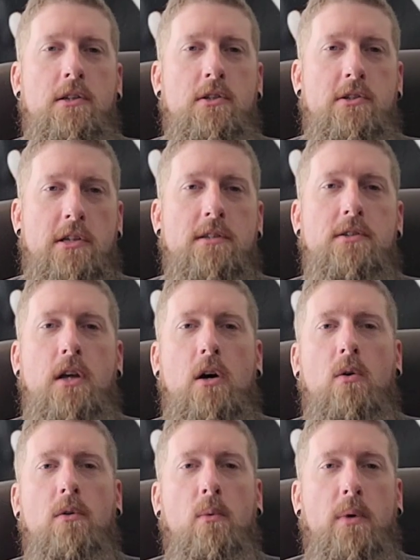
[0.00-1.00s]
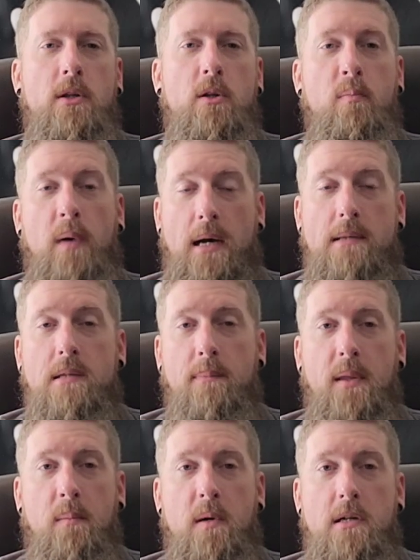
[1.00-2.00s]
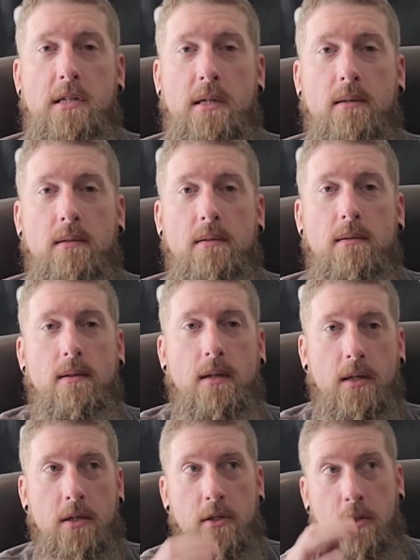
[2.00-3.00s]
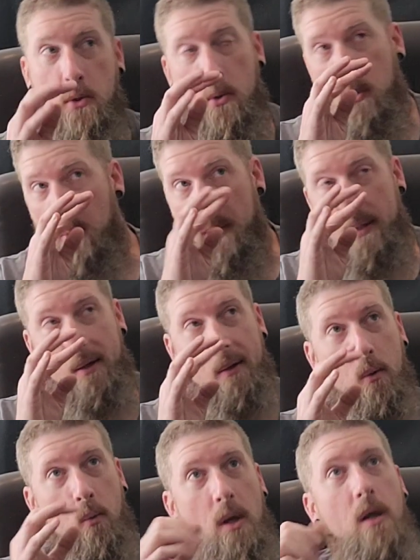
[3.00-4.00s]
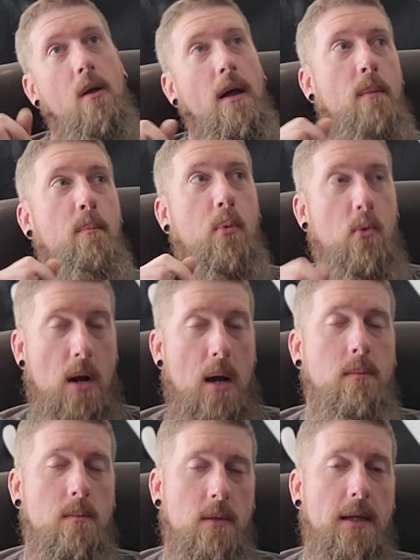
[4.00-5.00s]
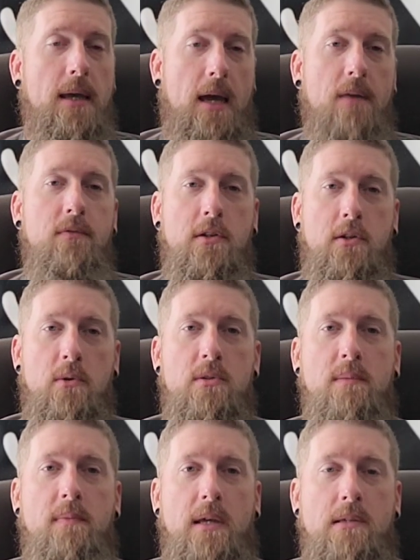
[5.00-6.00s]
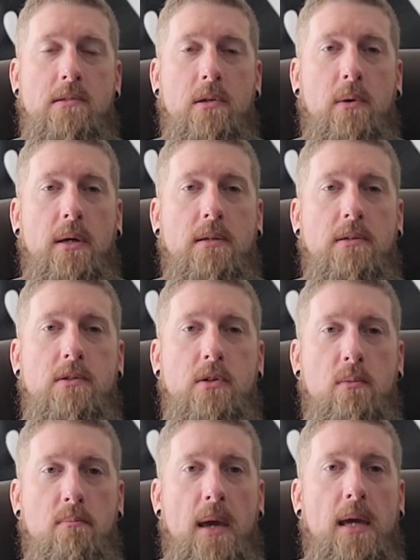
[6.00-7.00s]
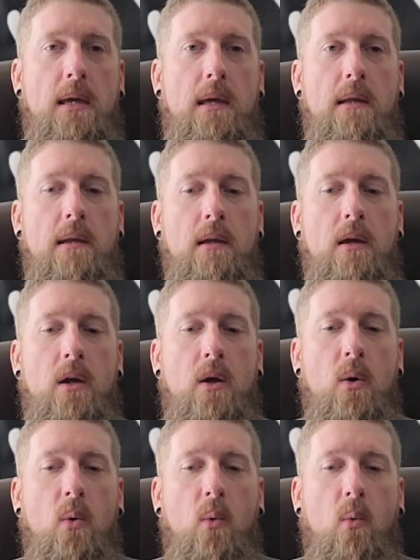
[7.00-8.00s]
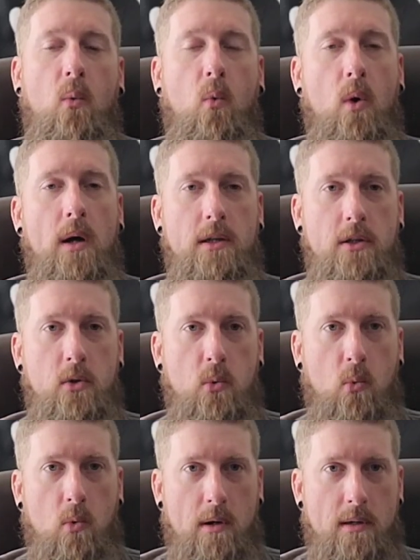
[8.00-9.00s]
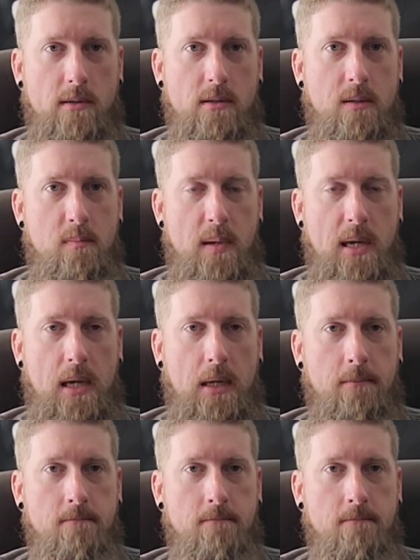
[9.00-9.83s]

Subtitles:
Just know that when you buy something budget, you will probably have to do some things to it to make it what you want to be.